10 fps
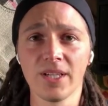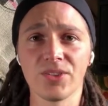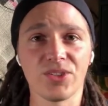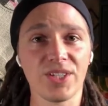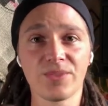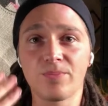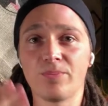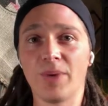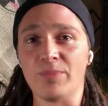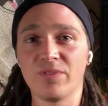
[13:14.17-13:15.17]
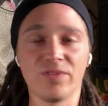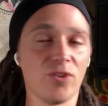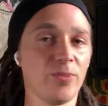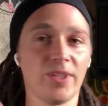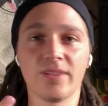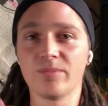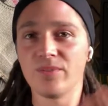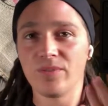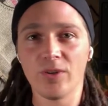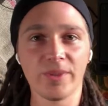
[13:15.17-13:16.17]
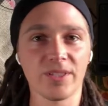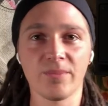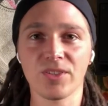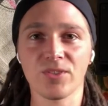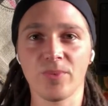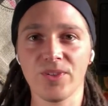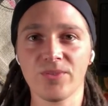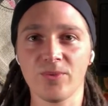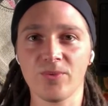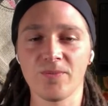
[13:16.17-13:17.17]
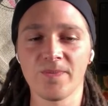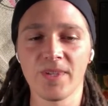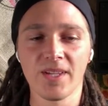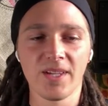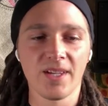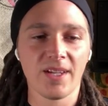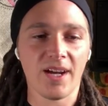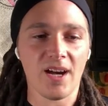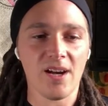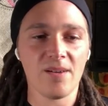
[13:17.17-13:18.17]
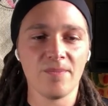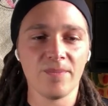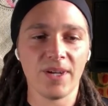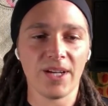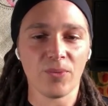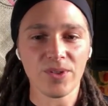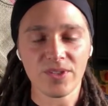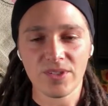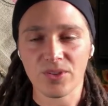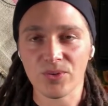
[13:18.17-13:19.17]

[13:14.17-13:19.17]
just by performing as much as possible. And it wasn't until